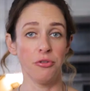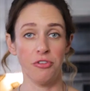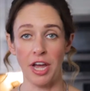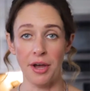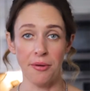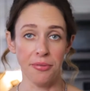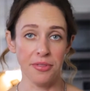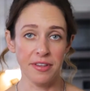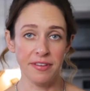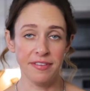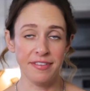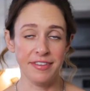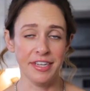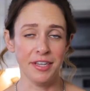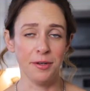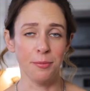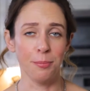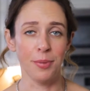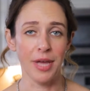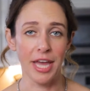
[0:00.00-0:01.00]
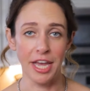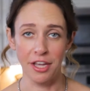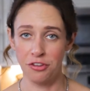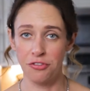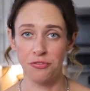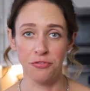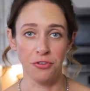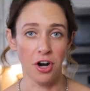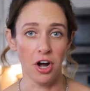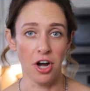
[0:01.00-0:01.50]
doubt this scene
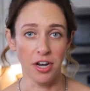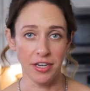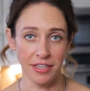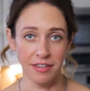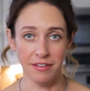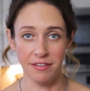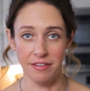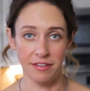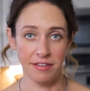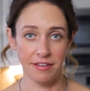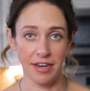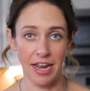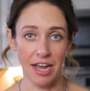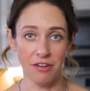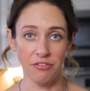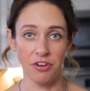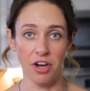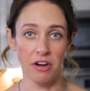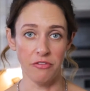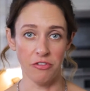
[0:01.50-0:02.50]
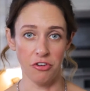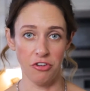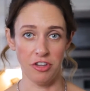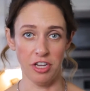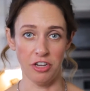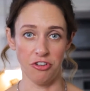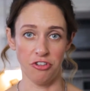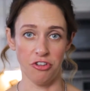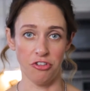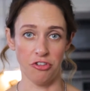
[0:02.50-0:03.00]
begs for audiences to have
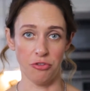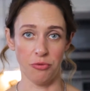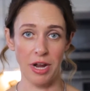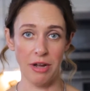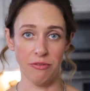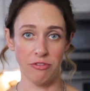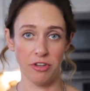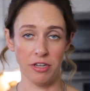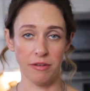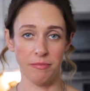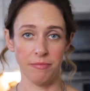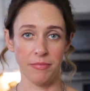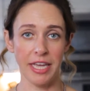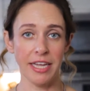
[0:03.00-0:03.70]
conversations around it,